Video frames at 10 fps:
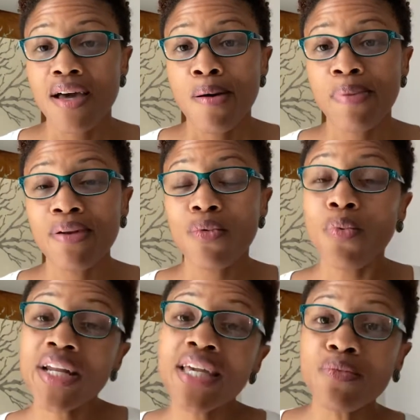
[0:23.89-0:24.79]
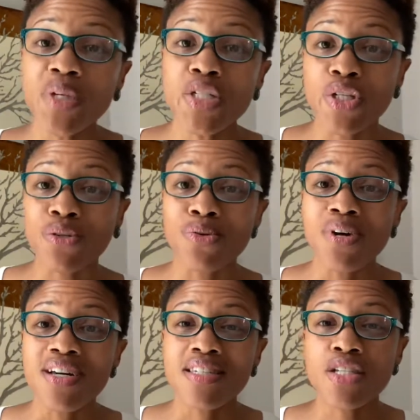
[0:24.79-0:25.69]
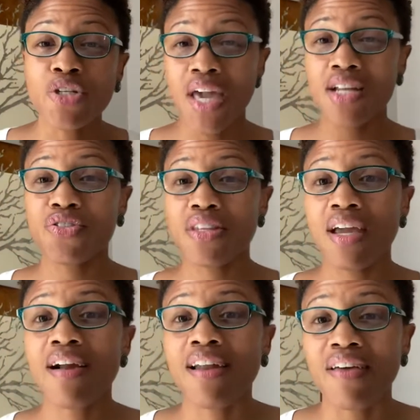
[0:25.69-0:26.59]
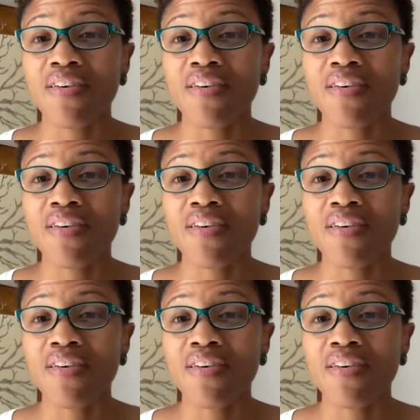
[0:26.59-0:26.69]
But what can we do to change the narrative,